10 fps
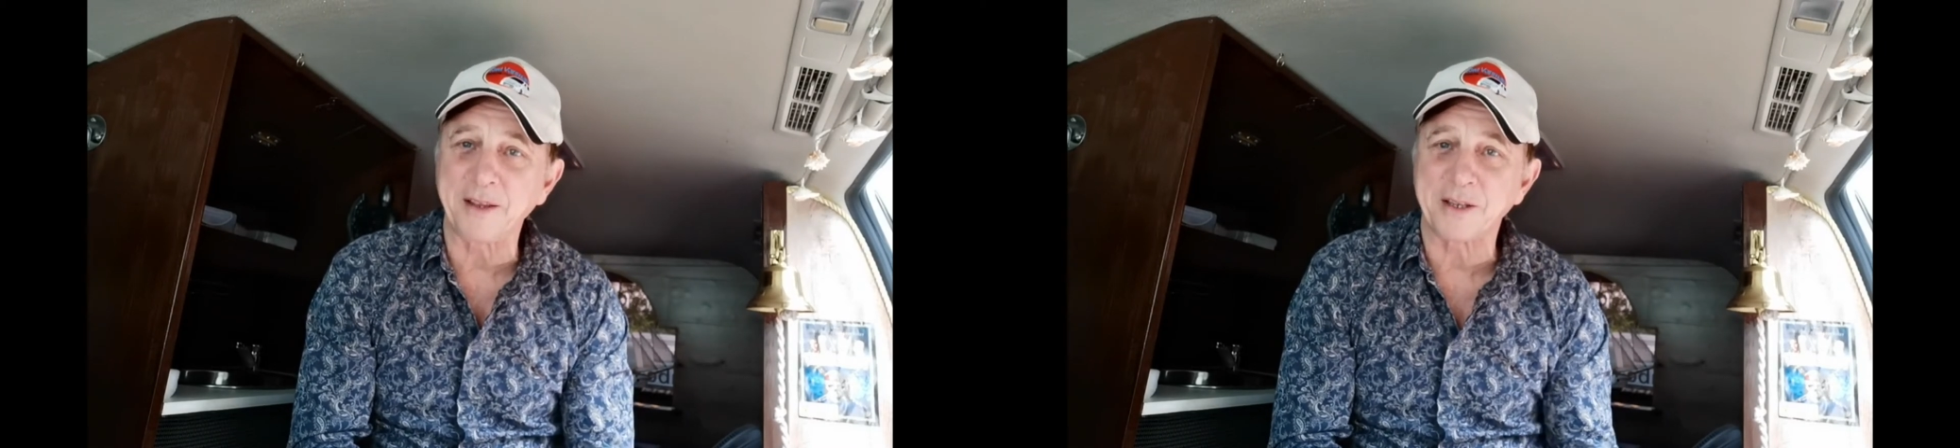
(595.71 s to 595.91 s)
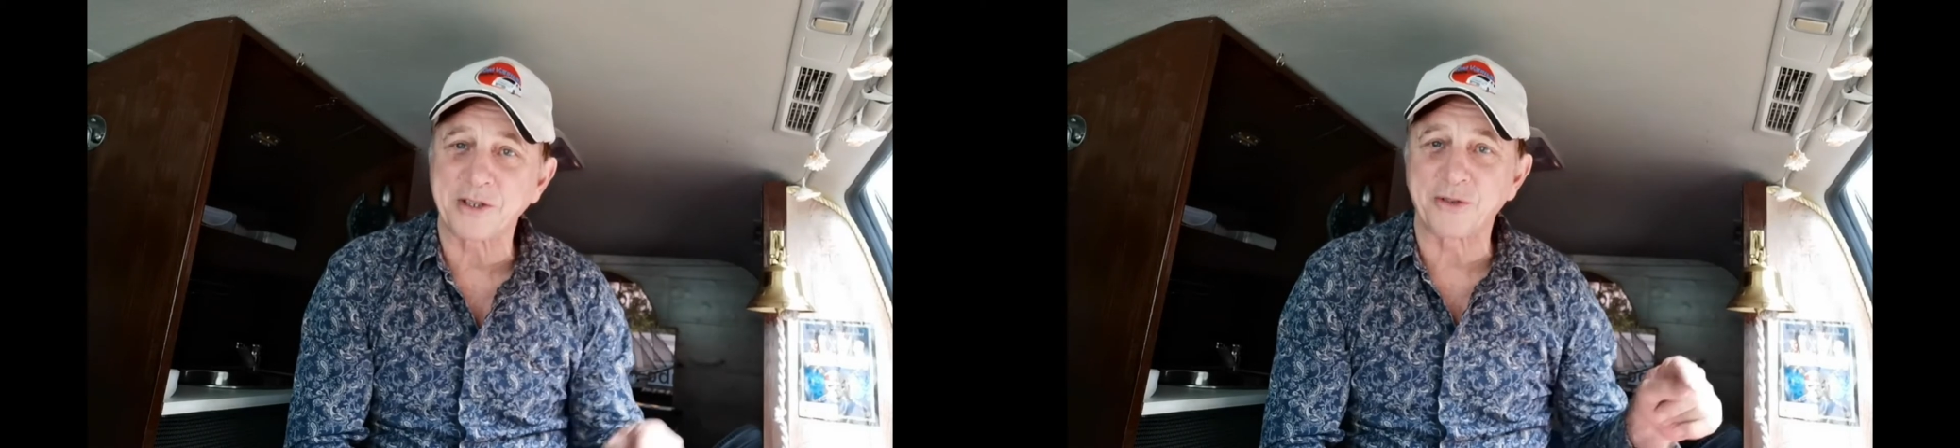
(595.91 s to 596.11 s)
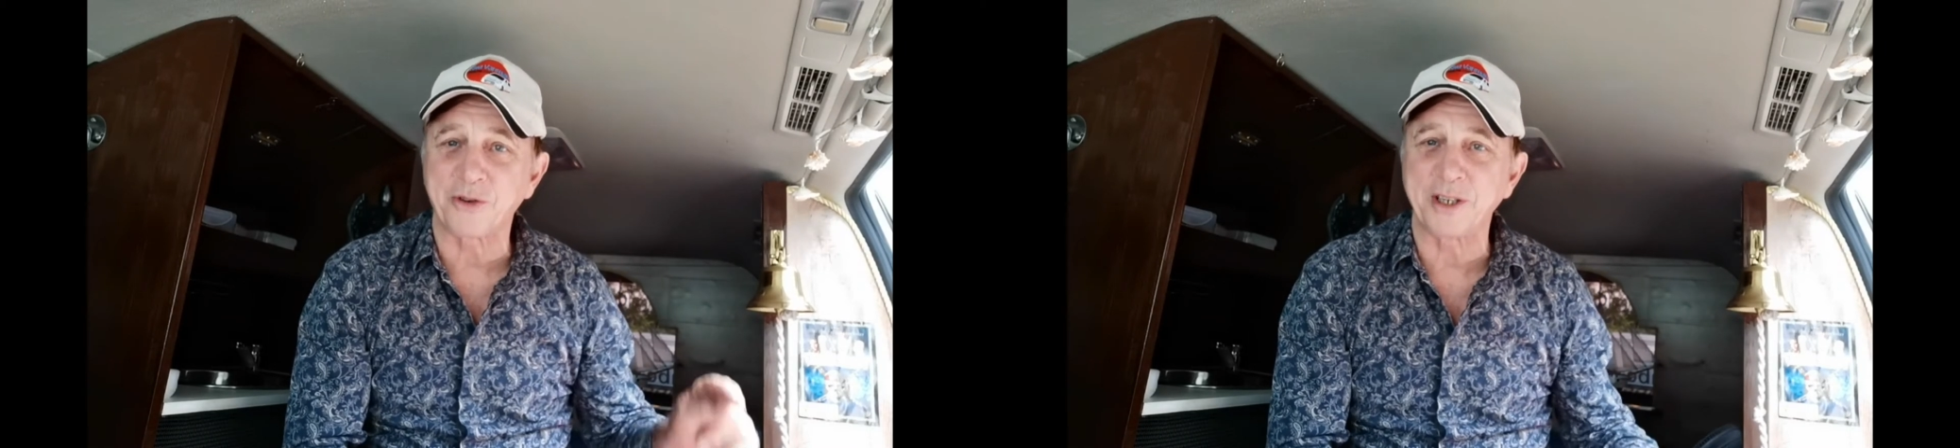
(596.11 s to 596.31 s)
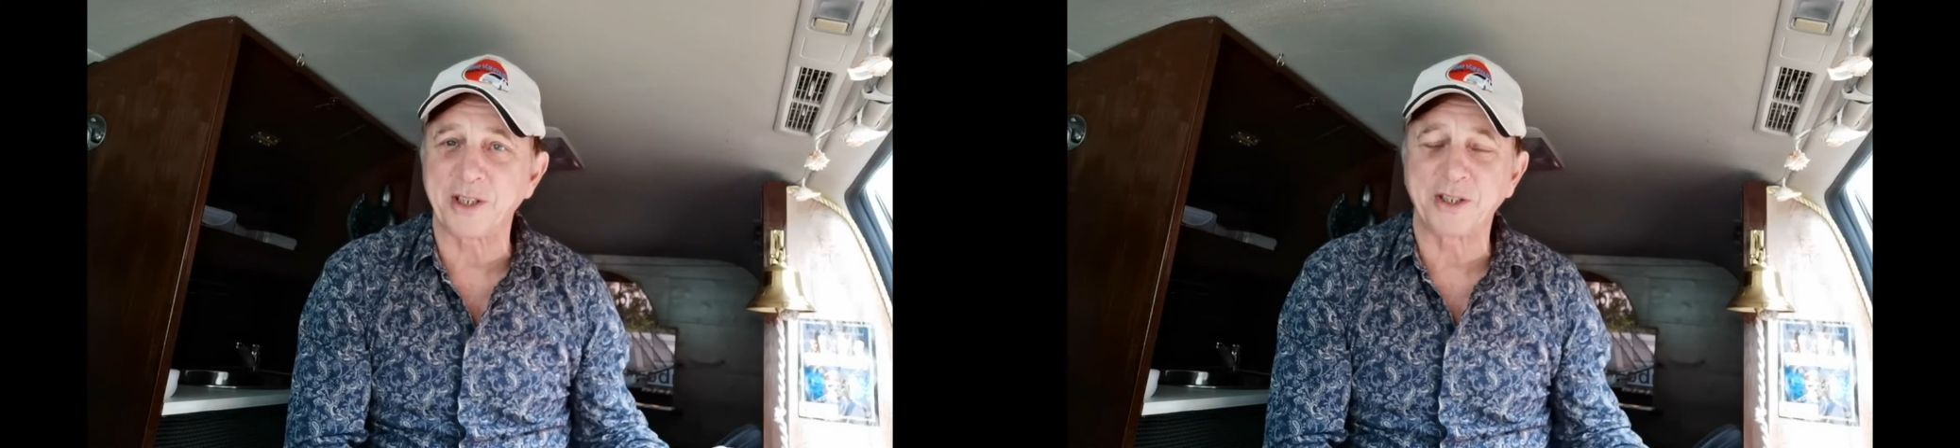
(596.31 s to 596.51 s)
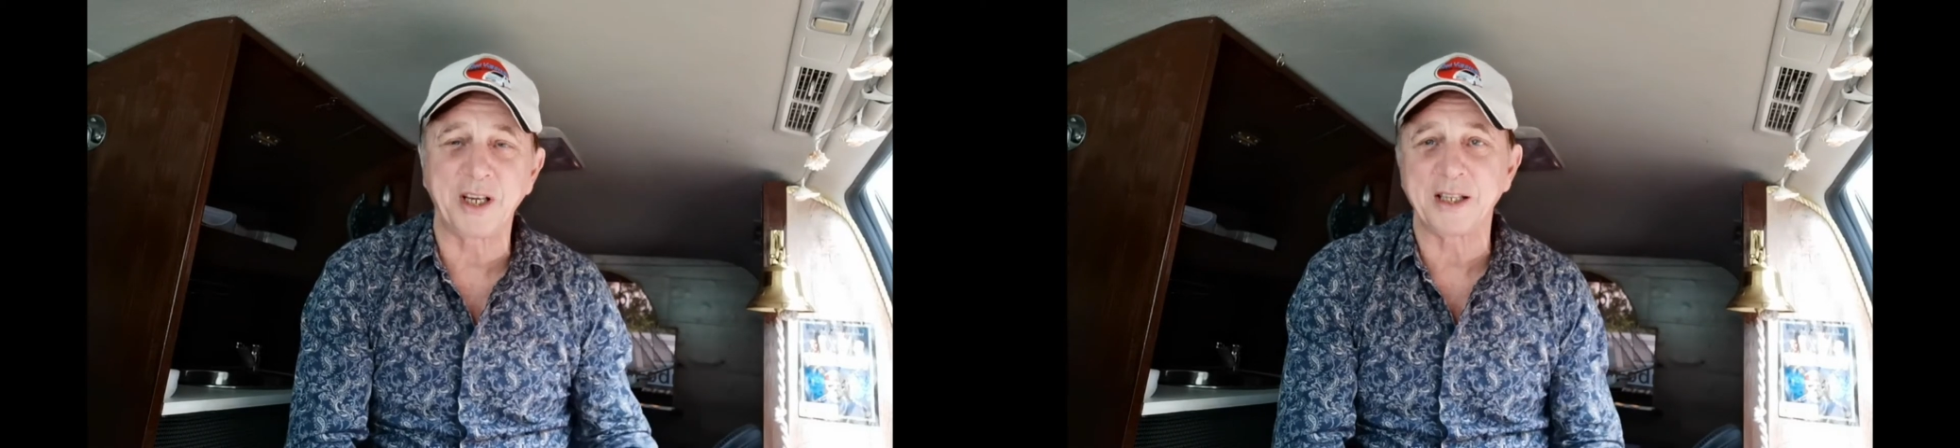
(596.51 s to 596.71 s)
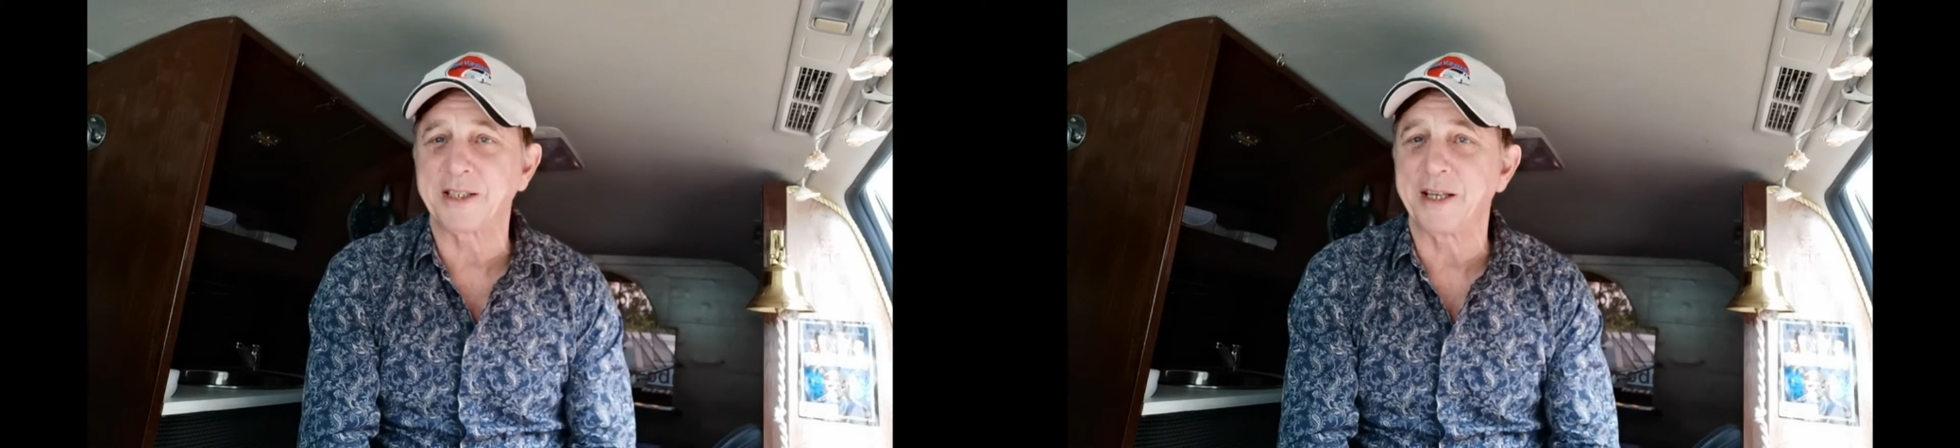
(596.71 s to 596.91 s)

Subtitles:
this treasure chest.